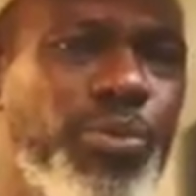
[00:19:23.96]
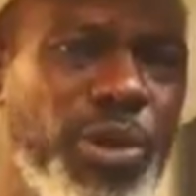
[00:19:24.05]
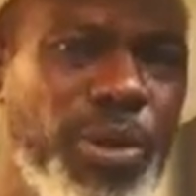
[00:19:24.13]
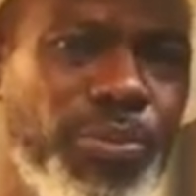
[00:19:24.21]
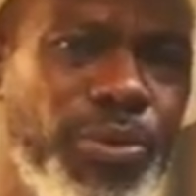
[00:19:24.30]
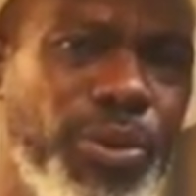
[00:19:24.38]
you
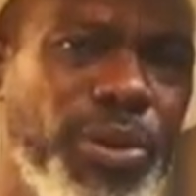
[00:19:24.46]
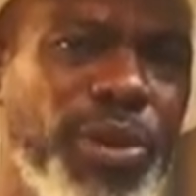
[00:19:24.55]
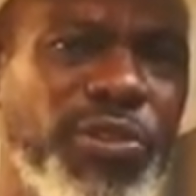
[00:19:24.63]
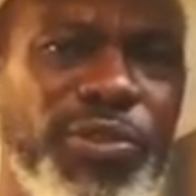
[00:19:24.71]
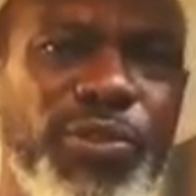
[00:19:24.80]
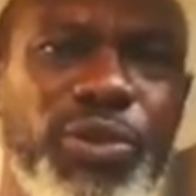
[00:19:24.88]
more
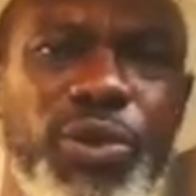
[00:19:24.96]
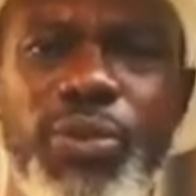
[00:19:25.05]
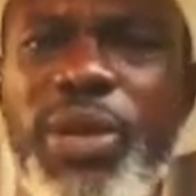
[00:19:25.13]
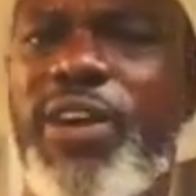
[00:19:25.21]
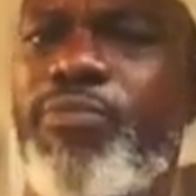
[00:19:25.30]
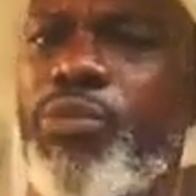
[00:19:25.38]
products, even though
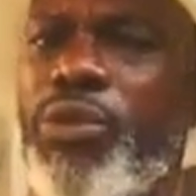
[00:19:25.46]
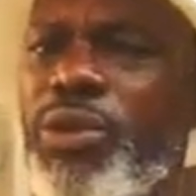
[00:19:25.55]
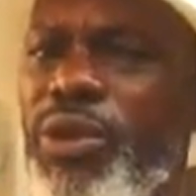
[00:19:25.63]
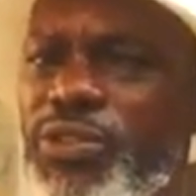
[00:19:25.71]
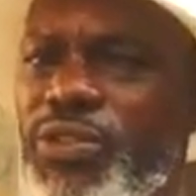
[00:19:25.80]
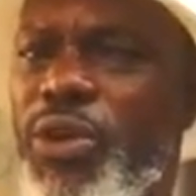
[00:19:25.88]
we have
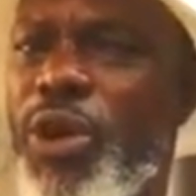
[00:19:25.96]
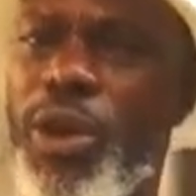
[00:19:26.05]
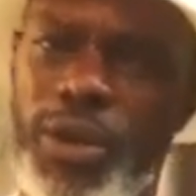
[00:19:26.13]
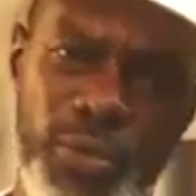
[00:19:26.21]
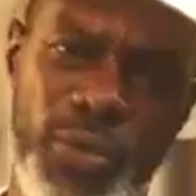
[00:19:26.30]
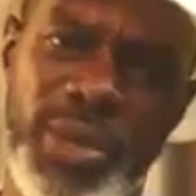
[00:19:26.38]
products
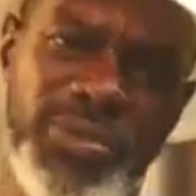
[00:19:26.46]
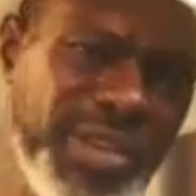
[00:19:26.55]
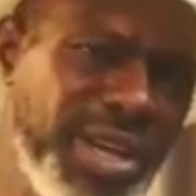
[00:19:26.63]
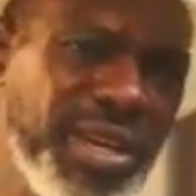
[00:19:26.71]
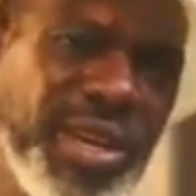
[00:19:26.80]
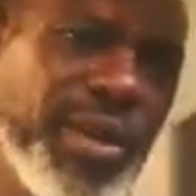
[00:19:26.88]
on the
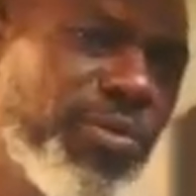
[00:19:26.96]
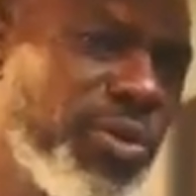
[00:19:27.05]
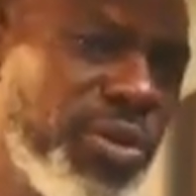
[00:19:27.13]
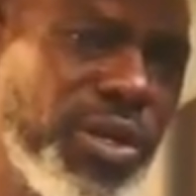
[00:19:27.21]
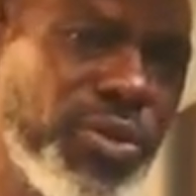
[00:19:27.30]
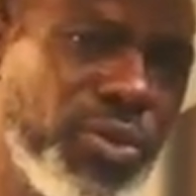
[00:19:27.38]
website that I'm
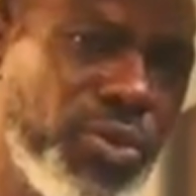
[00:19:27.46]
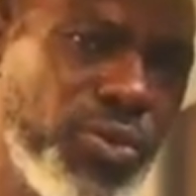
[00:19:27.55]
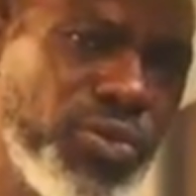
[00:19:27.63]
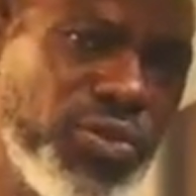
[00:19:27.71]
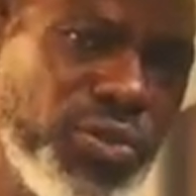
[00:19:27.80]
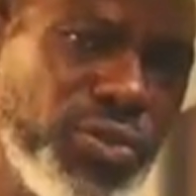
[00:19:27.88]
going to
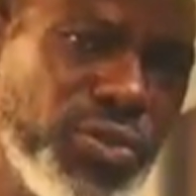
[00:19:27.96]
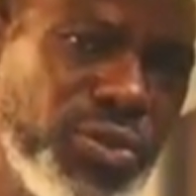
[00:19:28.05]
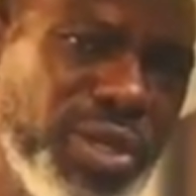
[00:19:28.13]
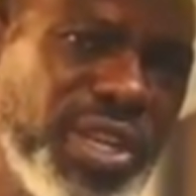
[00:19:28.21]
introduce you to.